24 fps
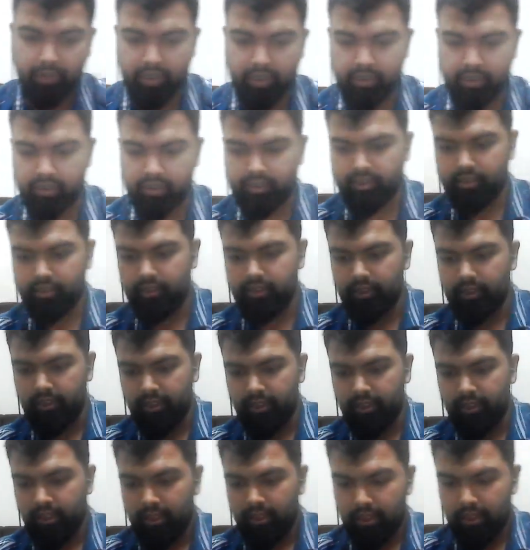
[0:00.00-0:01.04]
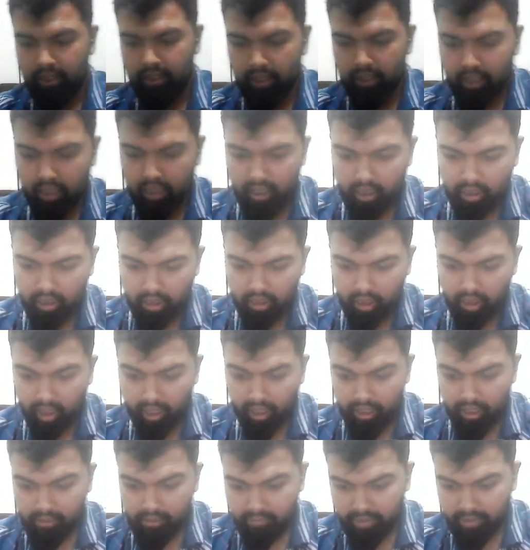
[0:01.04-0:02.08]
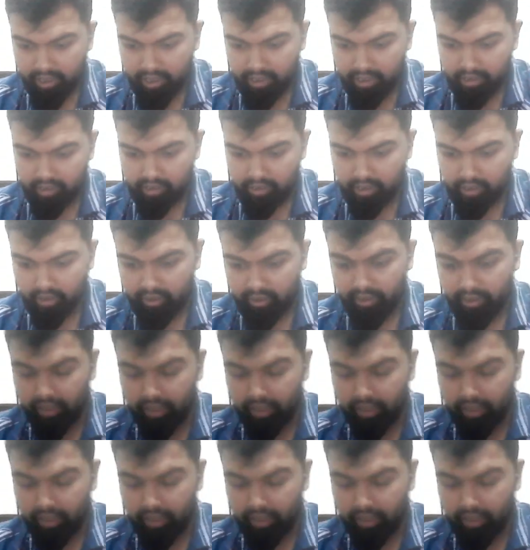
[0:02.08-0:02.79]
by this? I mean that